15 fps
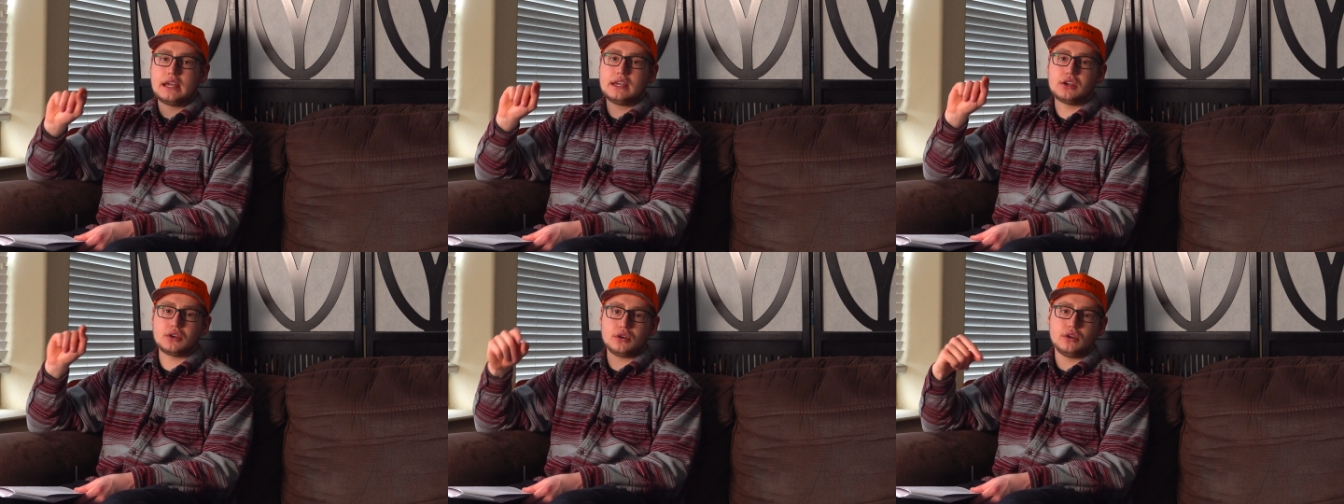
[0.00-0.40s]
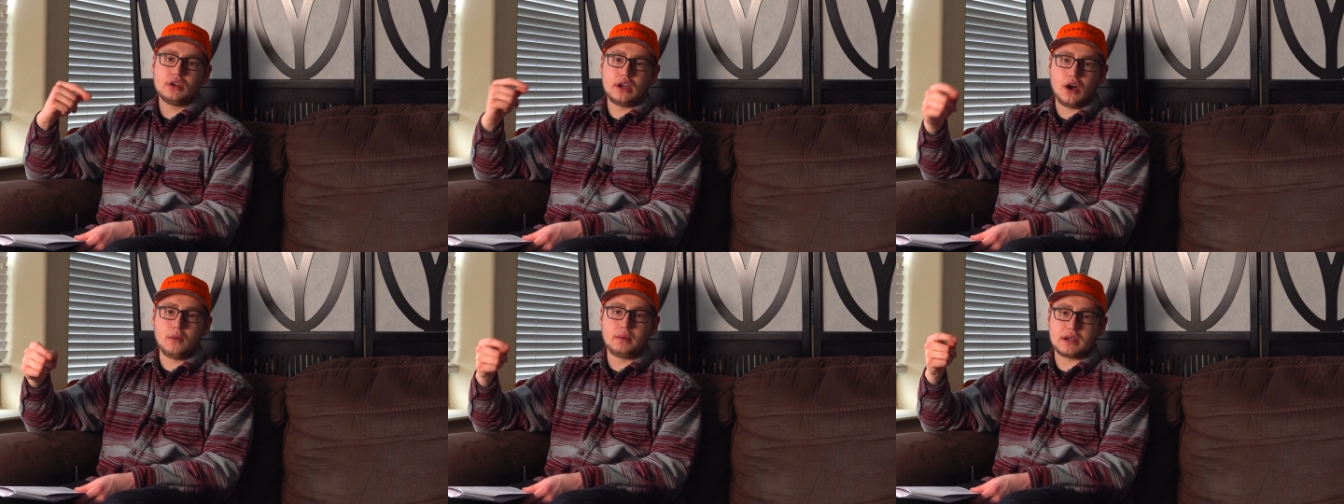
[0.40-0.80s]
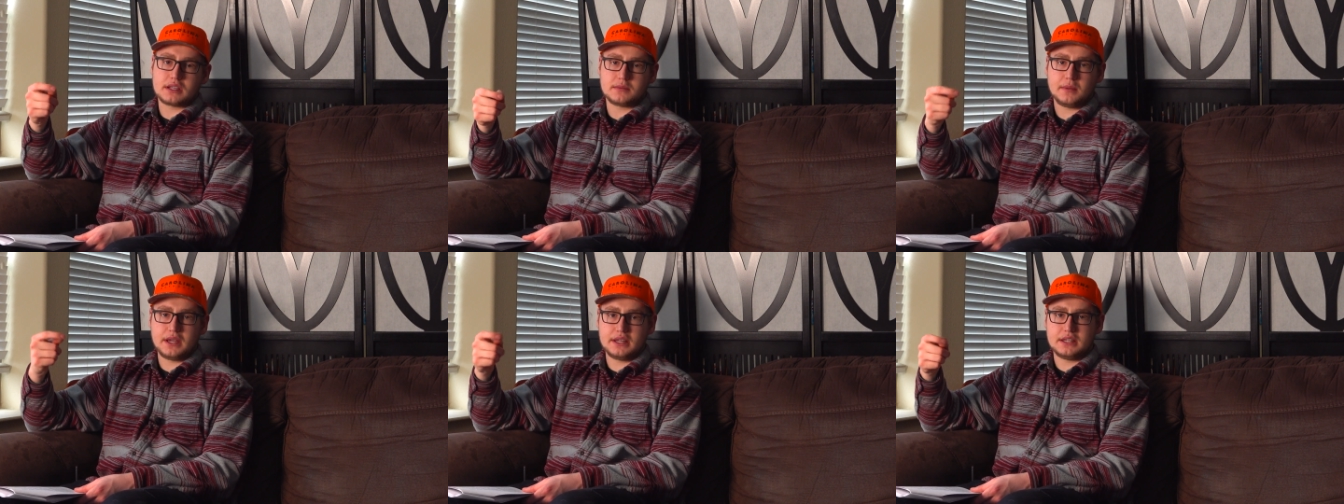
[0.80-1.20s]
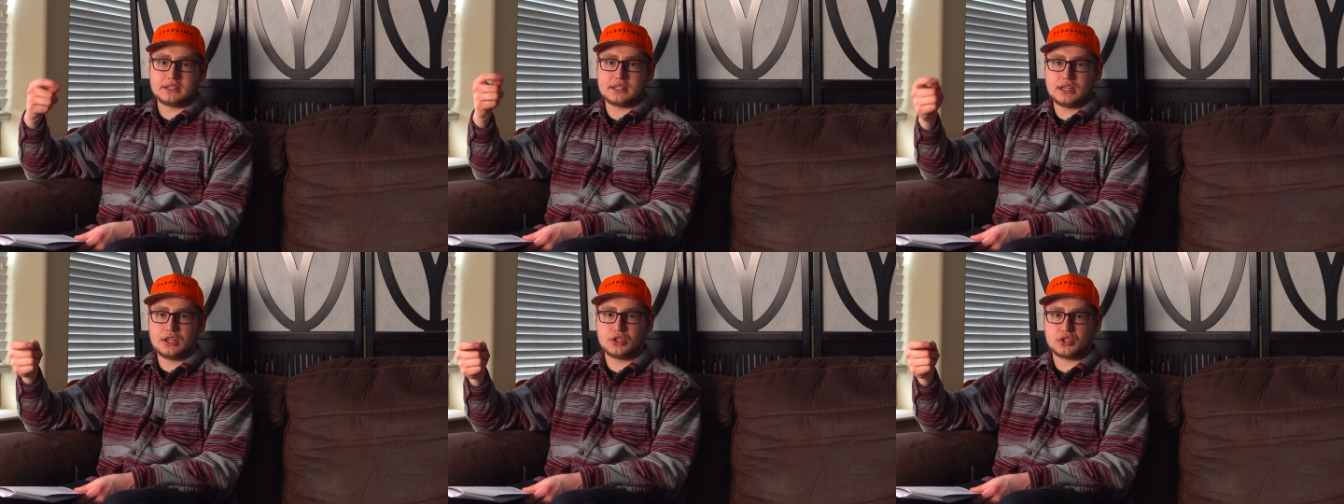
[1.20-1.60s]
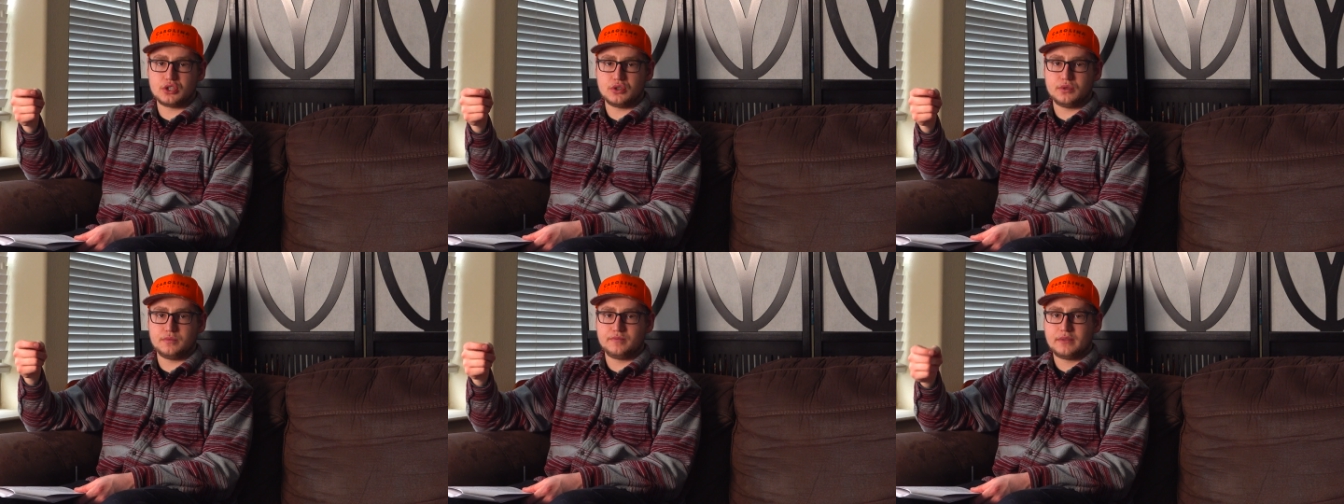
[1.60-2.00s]
it could help explain this
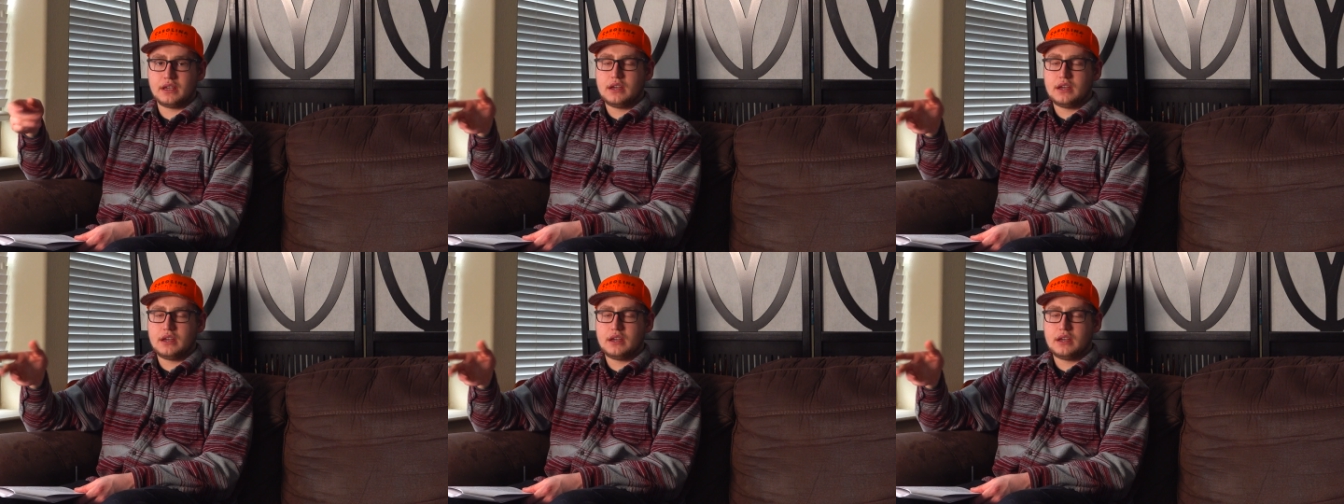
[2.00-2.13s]
issue.